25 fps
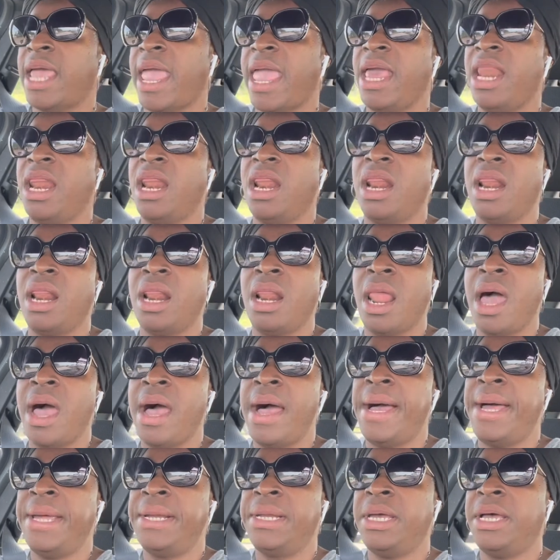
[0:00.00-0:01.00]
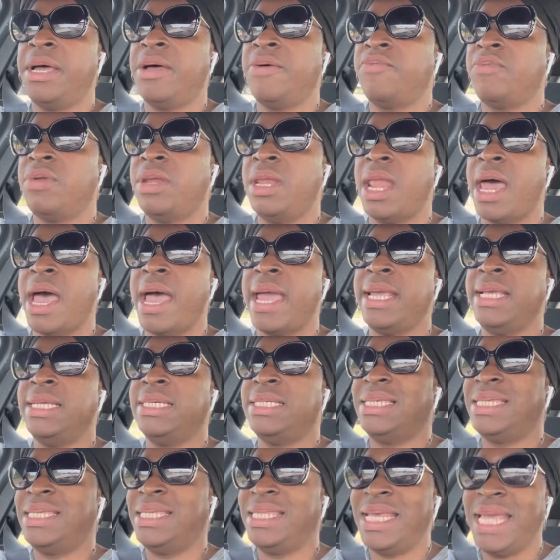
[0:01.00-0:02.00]
a lot of
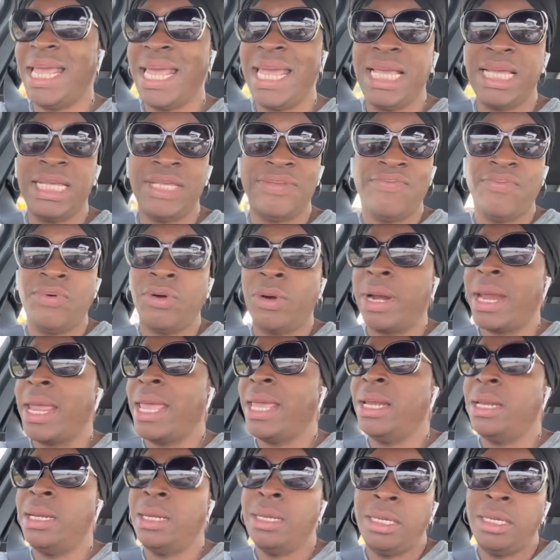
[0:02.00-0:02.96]
nice things for a